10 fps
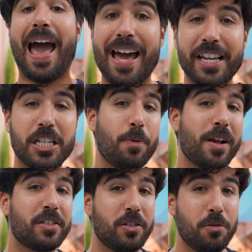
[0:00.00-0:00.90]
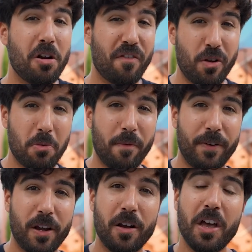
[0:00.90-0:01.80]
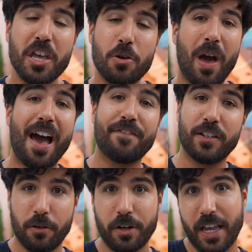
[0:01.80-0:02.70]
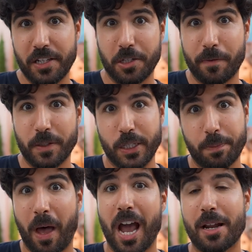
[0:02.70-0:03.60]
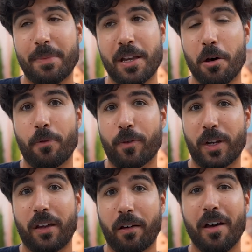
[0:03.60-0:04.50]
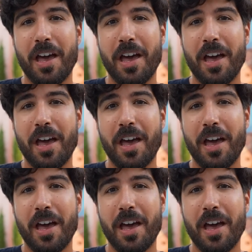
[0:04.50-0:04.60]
add Express to your Frequent Fear, you have to go to guest services behind me over here.